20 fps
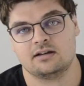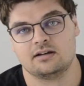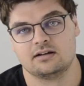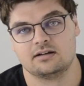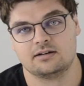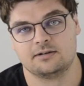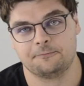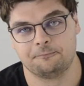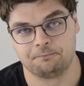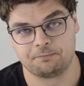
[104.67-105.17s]

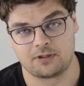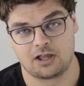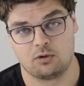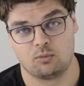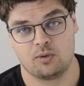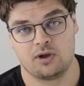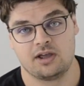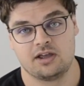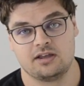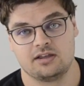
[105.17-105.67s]
um,
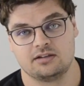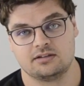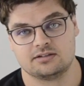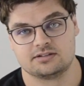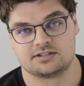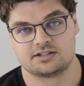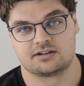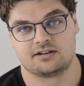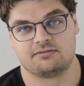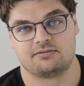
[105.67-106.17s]
away the
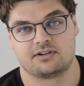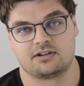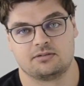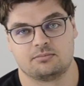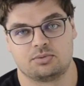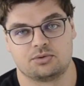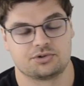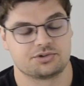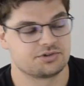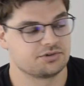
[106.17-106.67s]
significant
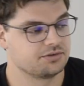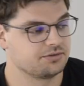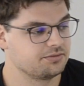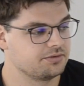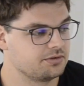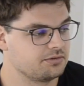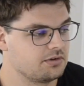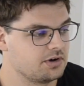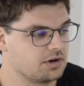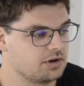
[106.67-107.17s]
portion of
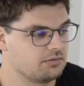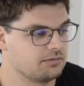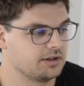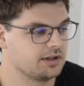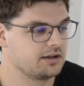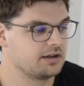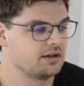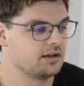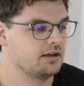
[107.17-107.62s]
your work week.